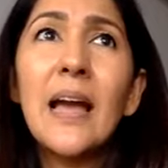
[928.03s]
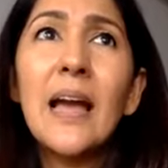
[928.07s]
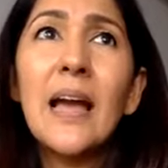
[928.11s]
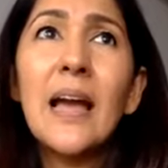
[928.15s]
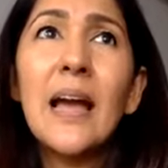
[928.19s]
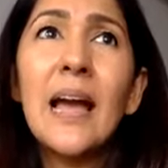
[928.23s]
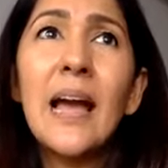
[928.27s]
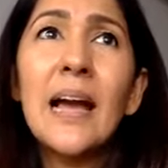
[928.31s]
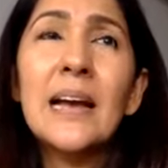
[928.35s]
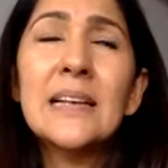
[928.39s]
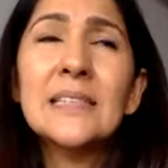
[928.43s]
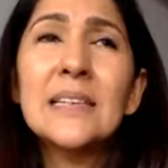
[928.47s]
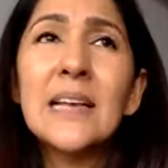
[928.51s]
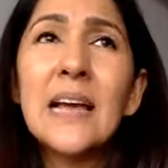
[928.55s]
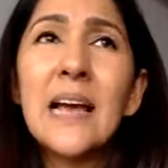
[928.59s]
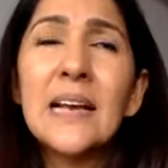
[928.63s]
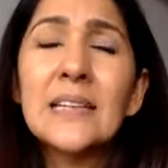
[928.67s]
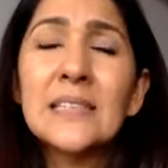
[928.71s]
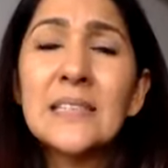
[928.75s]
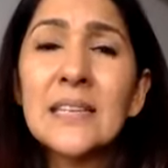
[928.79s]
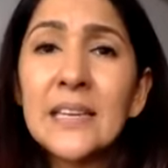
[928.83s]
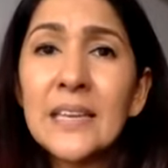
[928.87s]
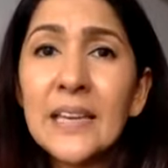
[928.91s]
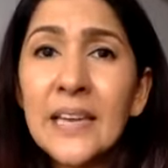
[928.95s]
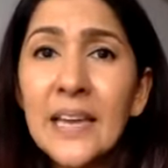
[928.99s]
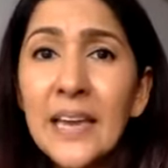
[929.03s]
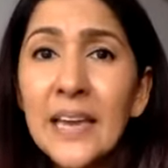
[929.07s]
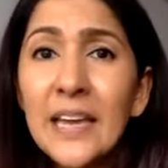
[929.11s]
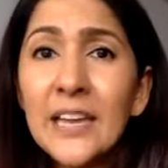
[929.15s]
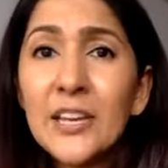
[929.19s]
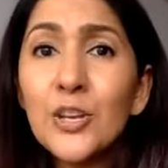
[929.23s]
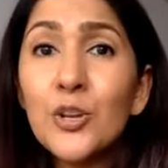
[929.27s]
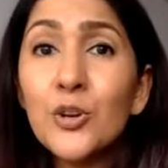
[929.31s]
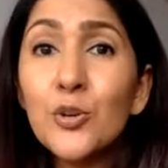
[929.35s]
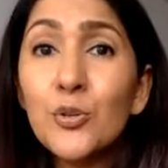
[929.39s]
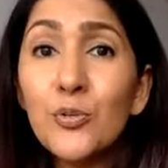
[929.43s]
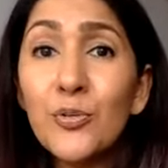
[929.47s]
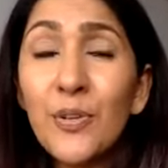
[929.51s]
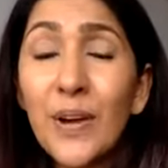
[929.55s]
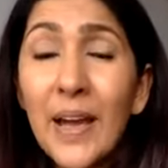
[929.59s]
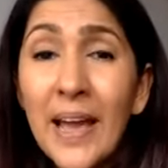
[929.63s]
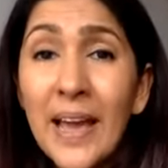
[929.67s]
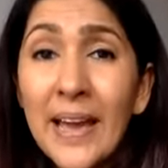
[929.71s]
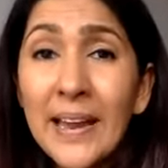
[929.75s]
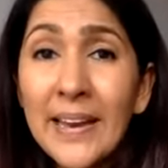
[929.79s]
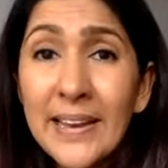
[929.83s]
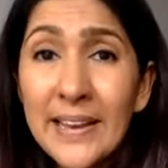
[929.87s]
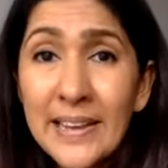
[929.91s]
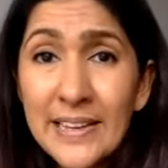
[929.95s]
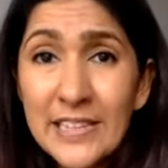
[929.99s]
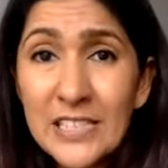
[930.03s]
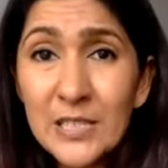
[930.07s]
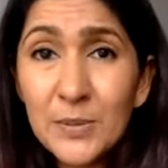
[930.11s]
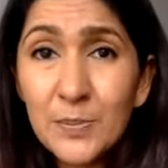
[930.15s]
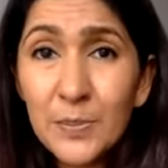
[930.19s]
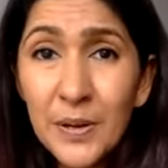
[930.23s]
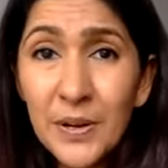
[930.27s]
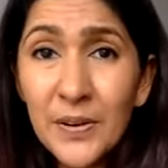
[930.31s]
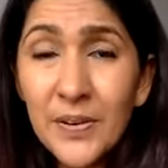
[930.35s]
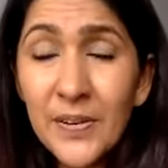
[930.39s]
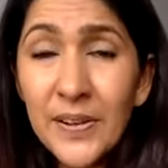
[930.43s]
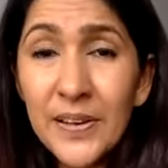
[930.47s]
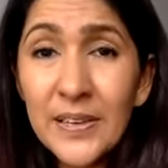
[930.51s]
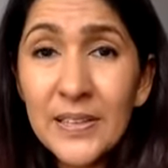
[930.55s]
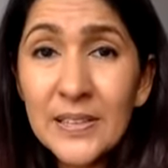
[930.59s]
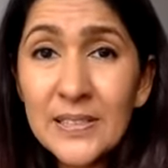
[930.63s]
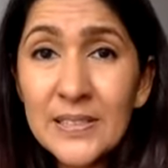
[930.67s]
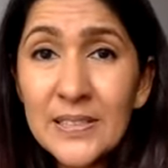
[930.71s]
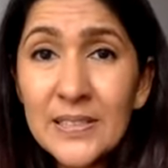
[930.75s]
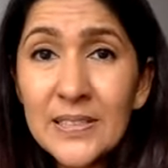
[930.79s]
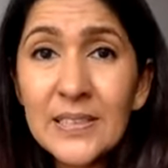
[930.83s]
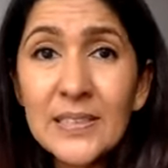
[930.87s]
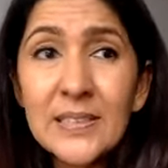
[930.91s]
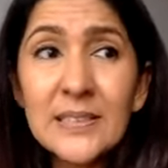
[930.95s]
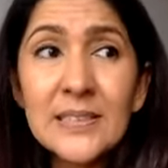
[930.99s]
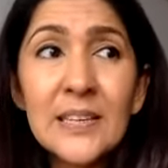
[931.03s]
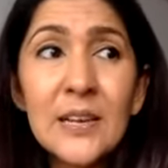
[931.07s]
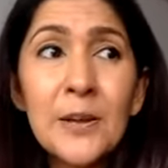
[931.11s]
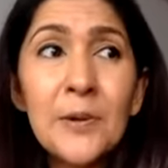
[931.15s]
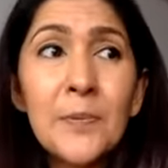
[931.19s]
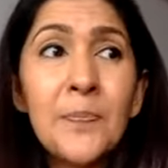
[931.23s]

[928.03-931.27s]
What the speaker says: as a kid, you've had experiences,